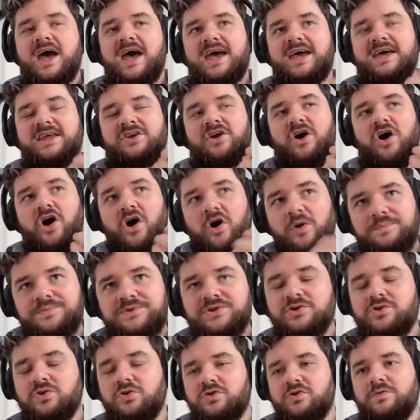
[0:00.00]
In
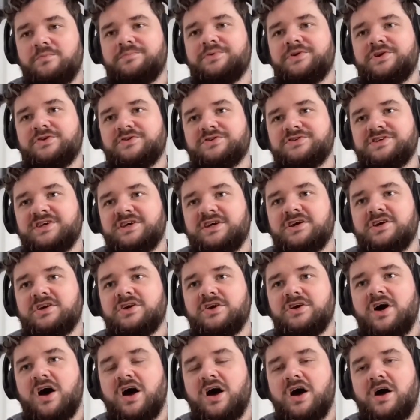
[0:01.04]
optical computing,
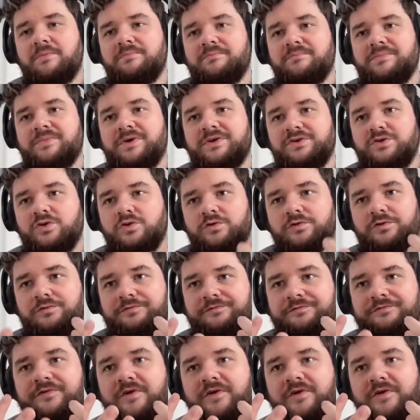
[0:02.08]
your